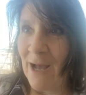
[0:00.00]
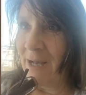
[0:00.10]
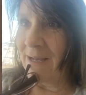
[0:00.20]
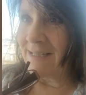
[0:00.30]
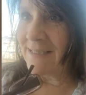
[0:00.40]

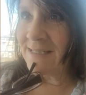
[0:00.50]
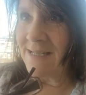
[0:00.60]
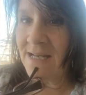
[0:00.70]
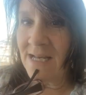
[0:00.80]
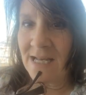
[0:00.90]

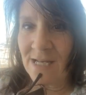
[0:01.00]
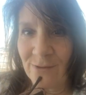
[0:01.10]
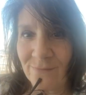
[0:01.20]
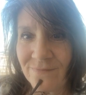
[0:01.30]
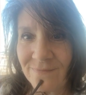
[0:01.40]

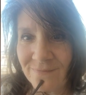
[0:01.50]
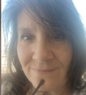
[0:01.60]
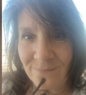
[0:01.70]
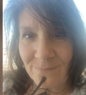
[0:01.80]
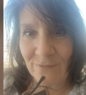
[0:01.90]

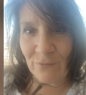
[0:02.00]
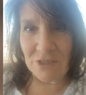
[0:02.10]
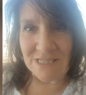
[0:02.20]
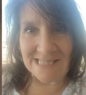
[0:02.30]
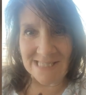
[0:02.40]
Uh,
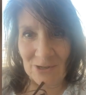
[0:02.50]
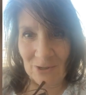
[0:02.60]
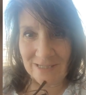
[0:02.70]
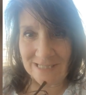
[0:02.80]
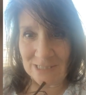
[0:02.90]
before she
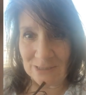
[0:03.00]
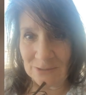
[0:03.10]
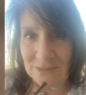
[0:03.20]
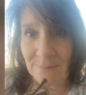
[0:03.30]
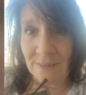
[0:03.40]
started, she
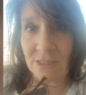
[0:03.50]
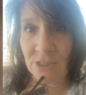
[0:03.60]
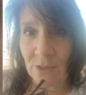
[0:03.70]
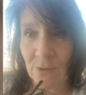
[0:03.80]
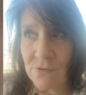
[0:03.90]
looked at me and
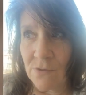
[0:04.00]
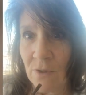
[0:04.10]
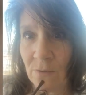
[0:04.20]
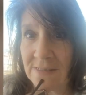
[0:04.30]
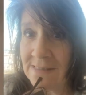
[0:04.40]
she goes, You
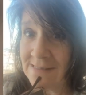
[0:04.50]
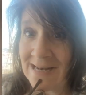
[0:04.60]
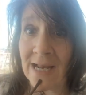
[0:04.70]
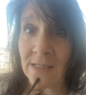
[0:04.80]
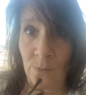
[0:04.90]
know, this is
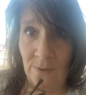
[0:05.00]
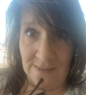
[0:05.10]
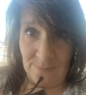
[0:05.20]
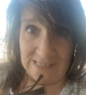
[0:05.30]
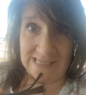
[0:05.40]
not
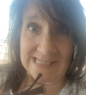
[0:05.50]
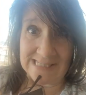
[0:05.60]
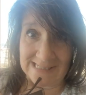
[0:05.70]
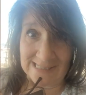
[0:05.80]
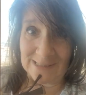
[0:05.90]
going to be
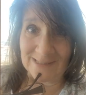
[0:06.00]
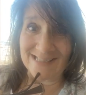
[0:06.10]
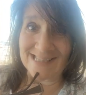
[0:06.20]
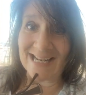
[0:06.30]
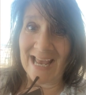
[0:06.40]
easy.
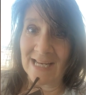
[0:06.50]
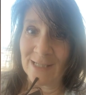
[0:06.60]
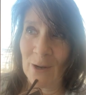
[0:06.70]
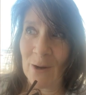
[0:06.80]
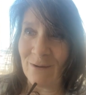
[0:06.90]
I said, I
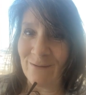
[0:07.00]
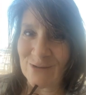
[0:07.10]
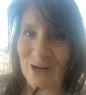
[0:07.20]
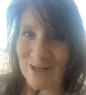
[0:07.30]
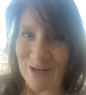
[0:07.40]
know. I've
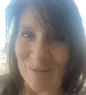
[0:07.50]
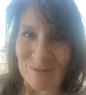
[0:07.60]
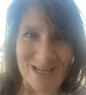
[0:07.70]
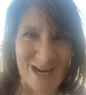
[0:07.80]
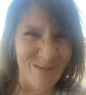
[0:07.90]
tried a
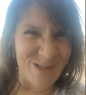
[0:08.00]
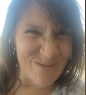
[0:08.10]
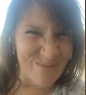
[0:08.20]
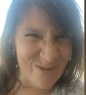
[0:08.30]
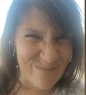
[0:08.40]
couple times
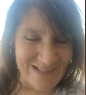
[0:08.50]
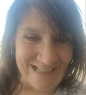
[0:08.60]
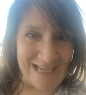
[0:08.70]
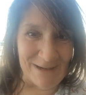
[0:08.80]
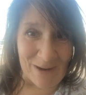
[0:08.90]
to move my
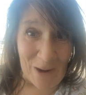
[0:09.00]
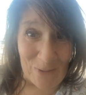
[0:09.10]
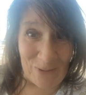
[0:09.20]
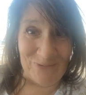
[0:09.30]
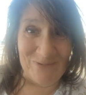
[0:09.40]
knee on my
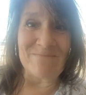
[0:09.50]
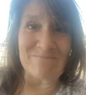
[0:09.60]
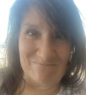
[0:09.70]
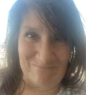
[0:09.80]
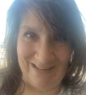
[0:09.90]
own,
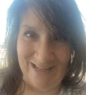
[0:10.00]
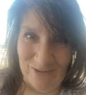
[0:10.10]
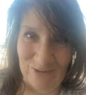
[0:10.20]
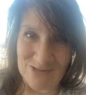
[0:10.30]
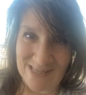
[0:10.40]
and
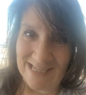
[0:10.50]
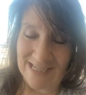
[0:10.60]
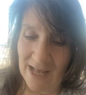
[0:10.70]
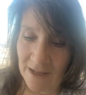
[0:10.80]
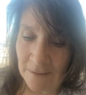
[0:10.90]
it hurts like
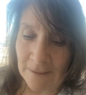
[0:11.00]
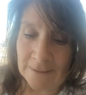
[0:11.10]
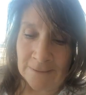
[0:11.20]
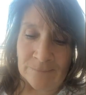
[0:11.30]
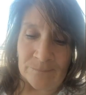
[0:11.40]
hell.
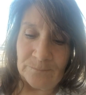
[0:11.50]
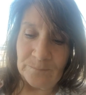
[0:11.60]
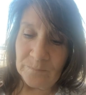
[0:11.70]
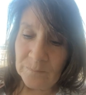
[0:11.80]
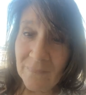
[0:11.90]

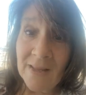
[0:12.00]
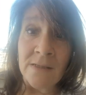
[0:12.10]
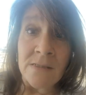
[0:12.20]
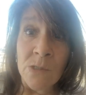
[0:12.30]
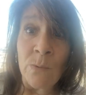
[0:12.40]

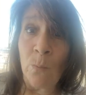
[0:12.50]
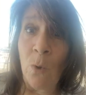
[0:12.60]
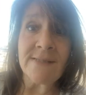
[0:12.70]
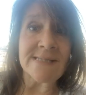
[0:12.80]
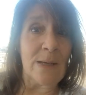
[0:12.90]
And so it
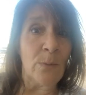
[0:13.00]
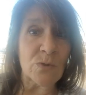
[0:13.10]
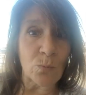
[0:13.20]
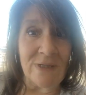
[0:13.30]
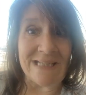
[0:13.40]
was. It
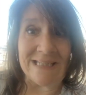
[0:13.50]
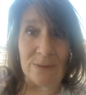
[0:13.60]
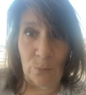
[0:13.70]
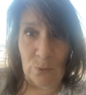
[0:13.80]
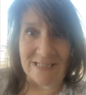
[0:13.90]
was
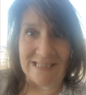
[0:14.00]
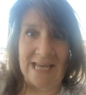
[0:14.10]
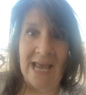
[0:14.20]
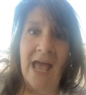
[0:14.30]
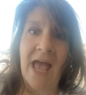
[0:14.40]
really,
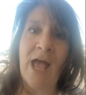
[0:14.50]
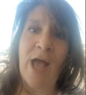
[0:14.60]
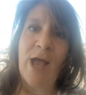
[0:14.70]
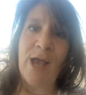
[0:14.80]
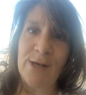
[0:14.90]
really
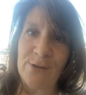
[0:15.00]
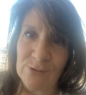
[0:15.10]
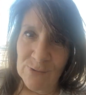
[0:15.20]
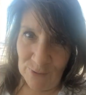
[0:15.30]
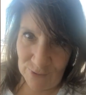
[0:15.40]

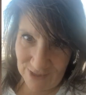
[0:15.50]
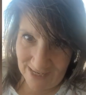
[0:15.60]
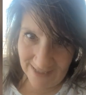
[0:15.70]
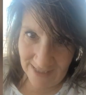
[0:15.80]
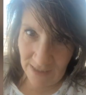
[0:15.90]

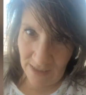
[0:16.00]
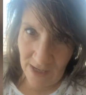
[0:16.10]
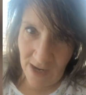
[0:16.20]
excruciating.